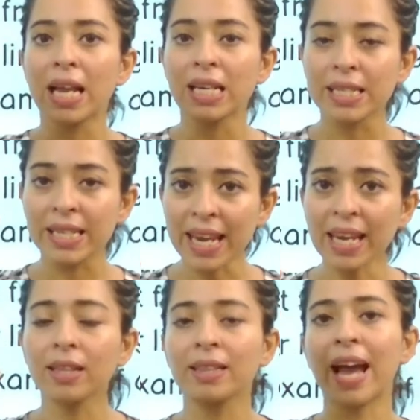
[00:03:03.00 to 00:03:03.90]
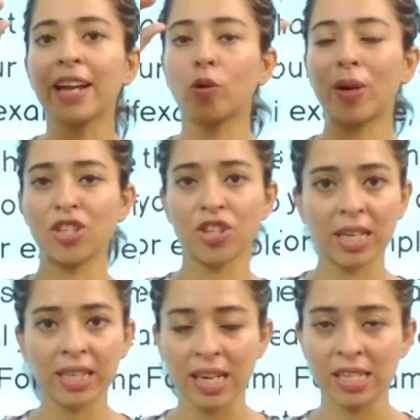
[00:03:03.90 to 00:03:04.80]
Take that question
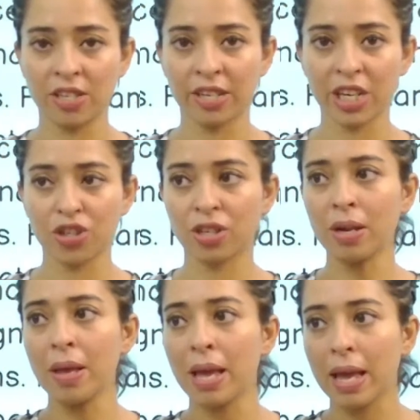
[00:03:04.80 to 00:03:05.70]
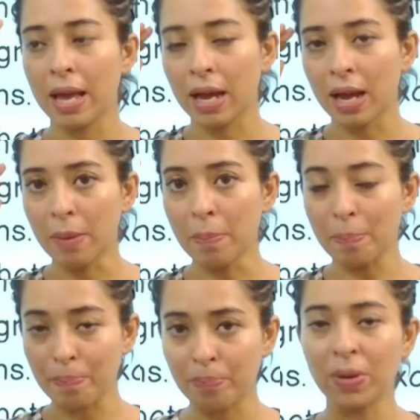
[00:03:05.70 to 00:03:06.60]
in consideration.
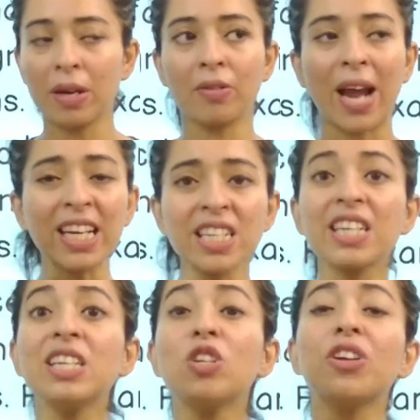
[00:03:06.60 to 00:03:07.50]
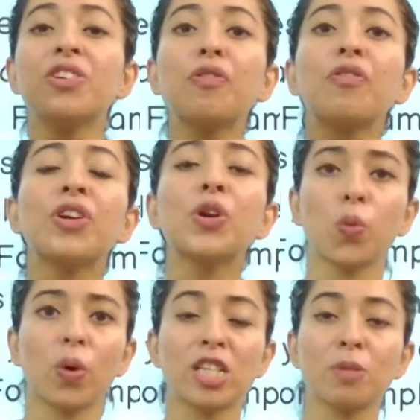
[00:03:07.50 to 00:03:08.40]
Write it in your different
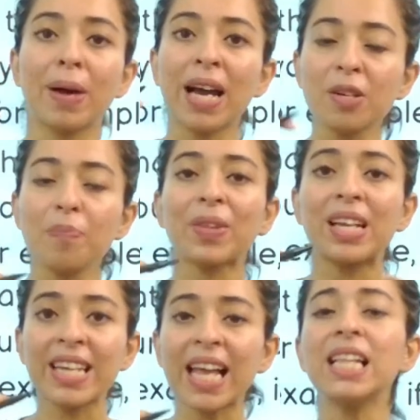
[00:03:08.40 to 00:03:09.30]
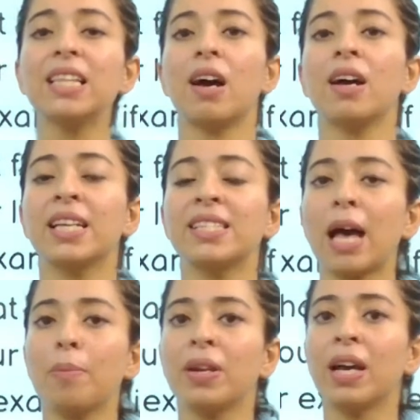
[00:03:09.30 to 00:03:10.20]
words, but tell the
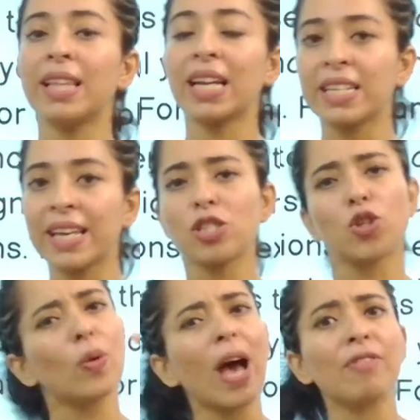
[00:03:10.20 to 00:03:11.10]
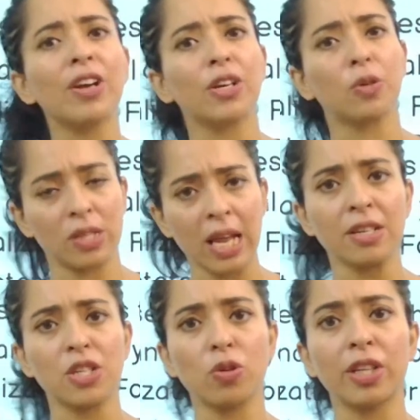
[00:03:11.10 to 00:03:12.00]
examiner that yes, you have
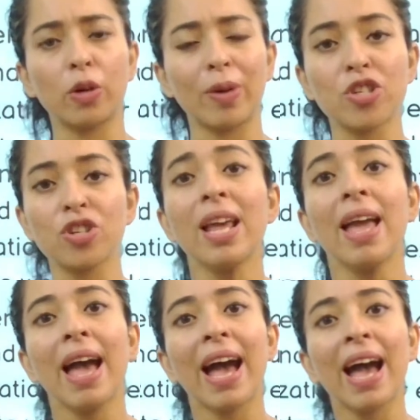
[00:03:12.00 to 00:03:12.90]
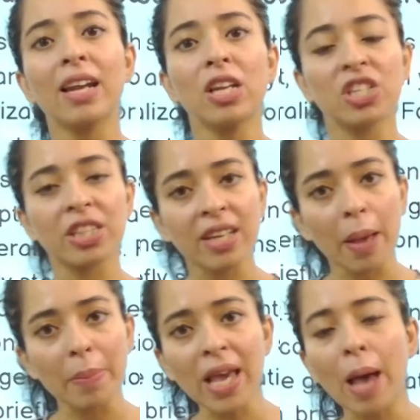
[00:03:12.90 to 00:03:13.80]
understood the question, and
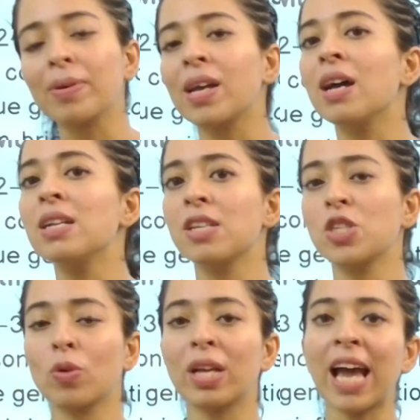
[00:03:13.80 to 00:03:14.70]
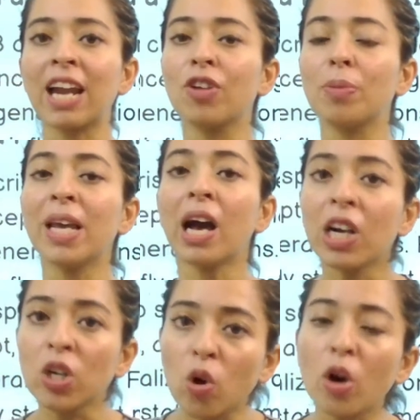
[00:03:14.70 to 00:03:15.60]
jitna bhi aapke answers hoga, that will be
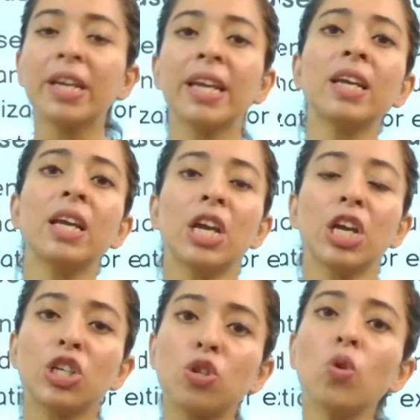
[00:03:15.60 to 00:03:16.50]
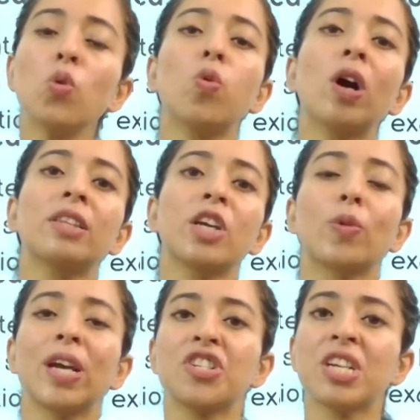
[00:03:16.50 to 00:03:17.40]
according to what the
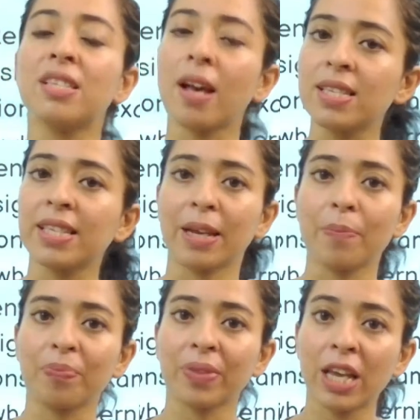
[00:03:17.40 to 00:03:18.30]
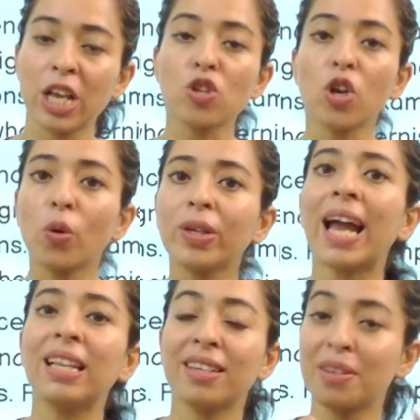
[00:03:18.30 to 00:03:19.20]
question is asking. So look
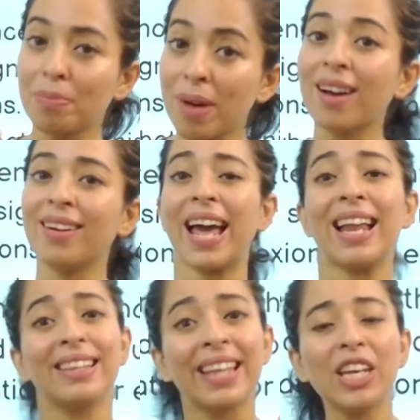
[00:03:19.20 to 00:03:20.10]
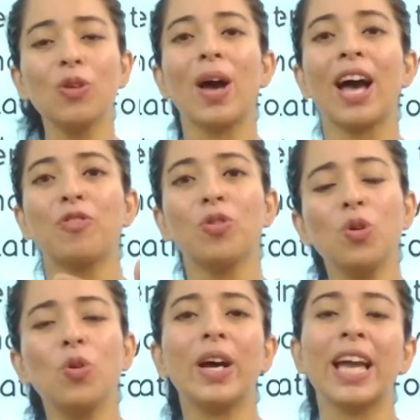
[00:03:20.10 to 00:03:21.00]
at the demand and then you have
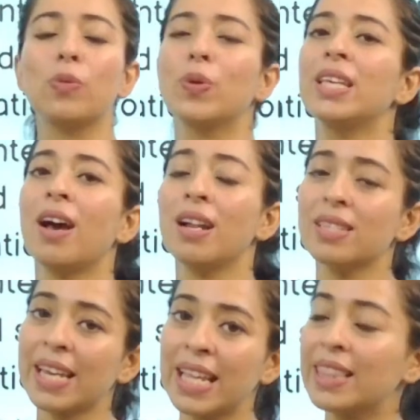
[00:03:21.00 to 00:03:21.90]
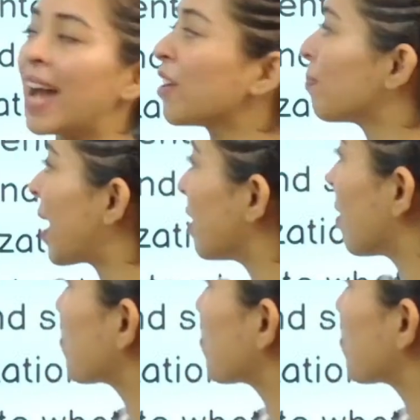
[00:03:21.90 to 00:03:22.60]
to go ahead with the answer in that manner.